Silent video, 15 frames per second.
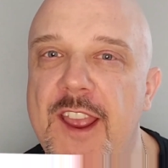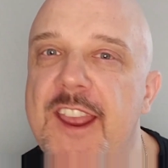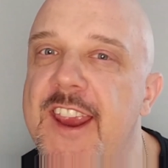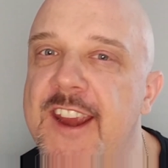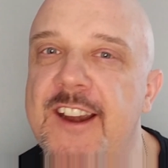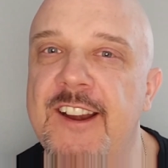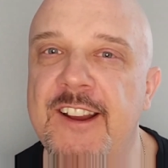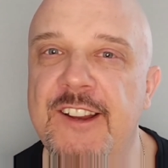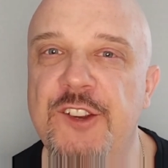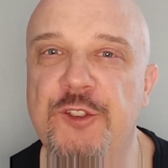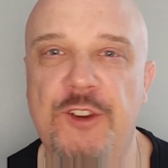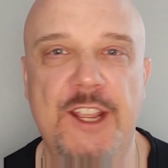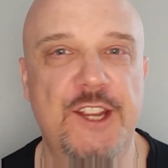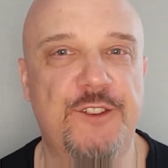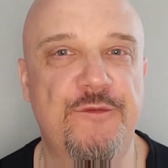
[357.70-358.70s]
here in
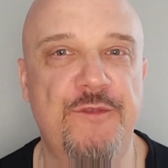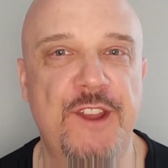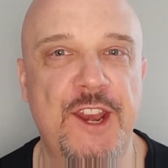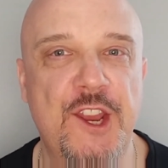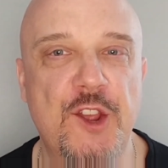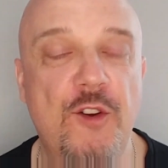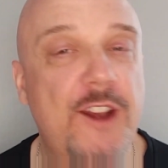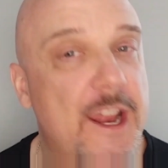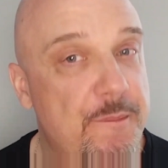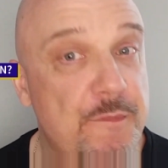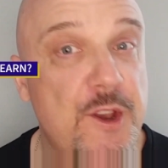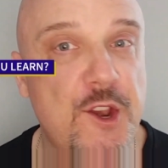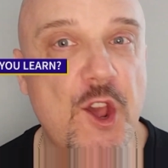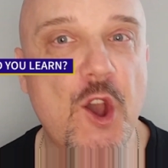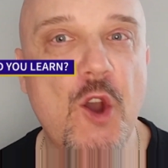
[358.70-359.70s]
today's video? Let me
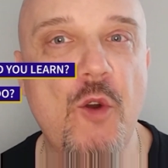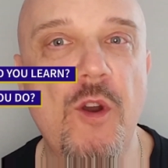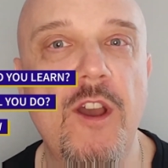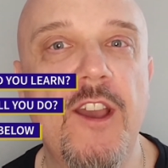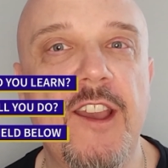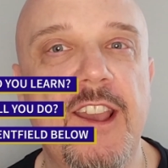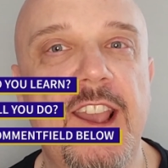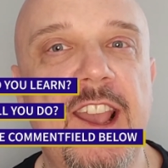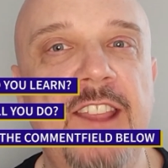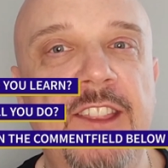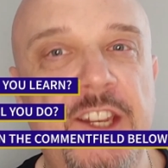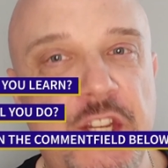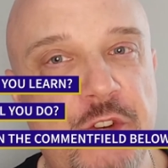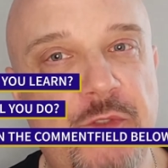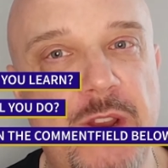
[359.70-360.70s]
know in the
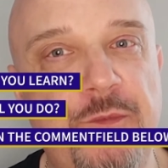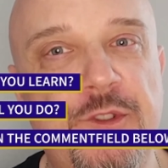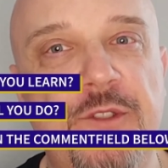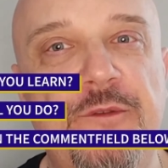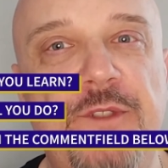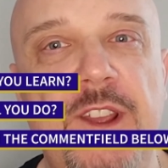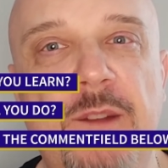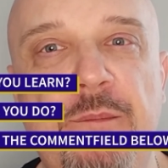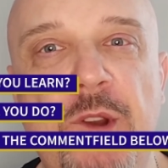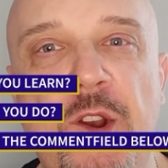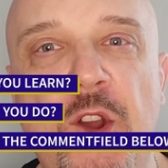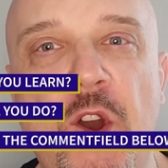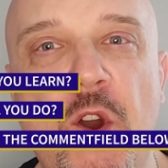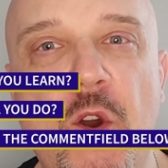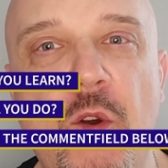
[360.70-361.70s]
description field
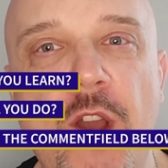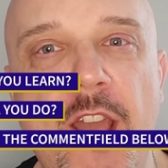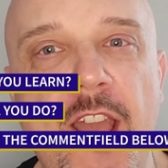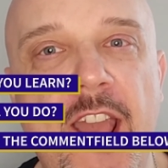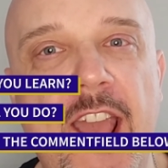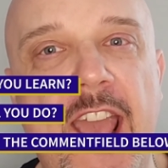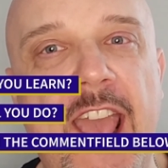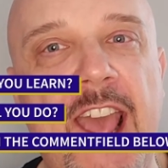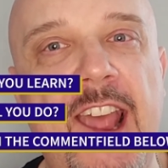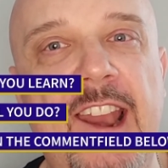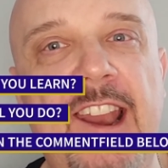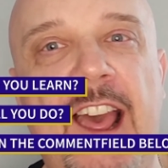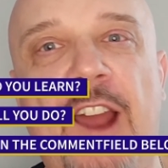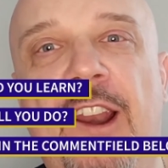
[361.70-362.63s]
below, and I'd